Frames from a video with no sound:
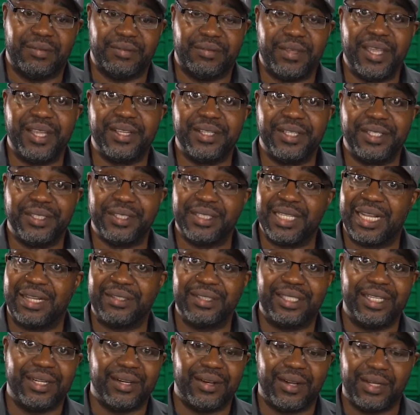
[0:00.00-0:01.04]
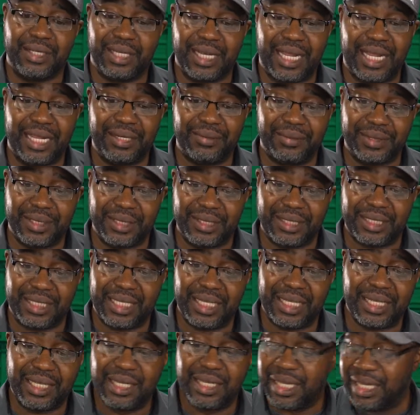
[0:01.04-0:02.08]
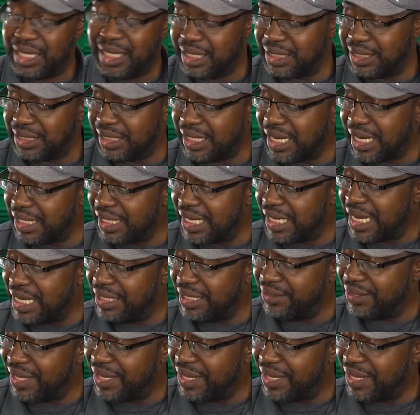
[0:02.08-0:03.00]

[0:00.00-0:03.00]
failures out there online when you see, because a lot of guys